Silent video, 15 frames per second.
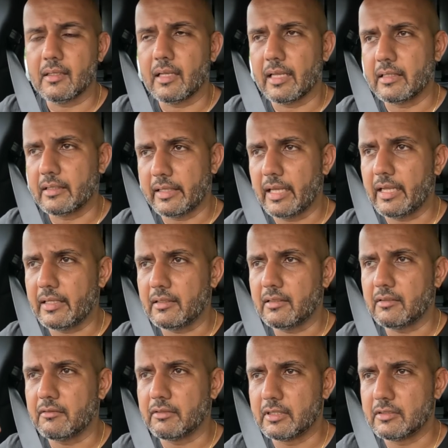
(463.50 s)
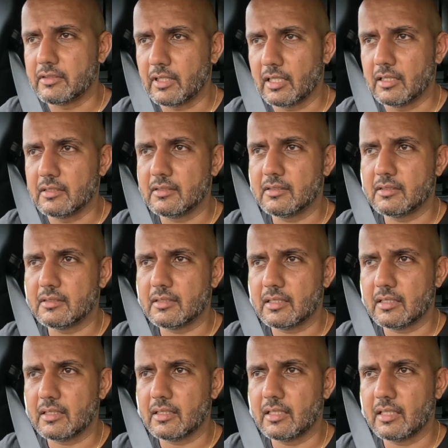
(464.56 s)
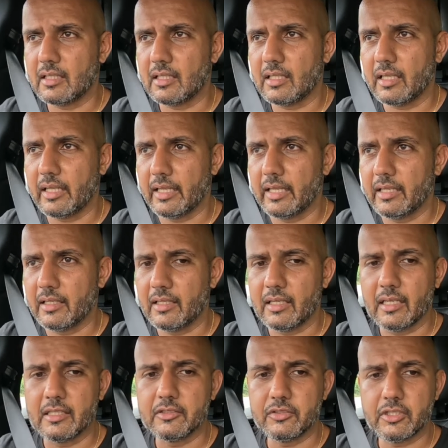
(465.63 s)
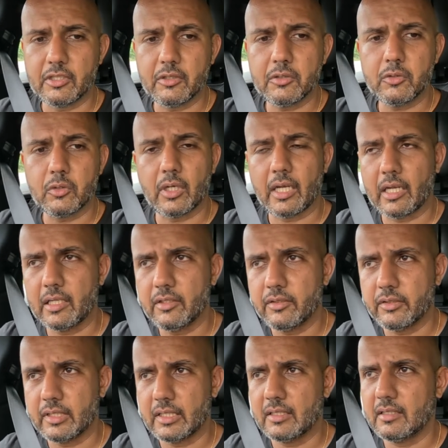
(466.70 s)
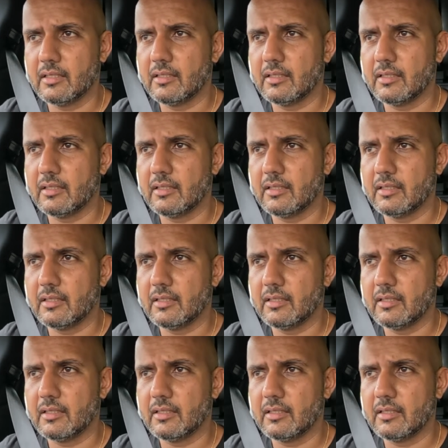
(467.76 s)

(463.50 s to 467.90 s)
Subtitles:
And that results in a 0 to 100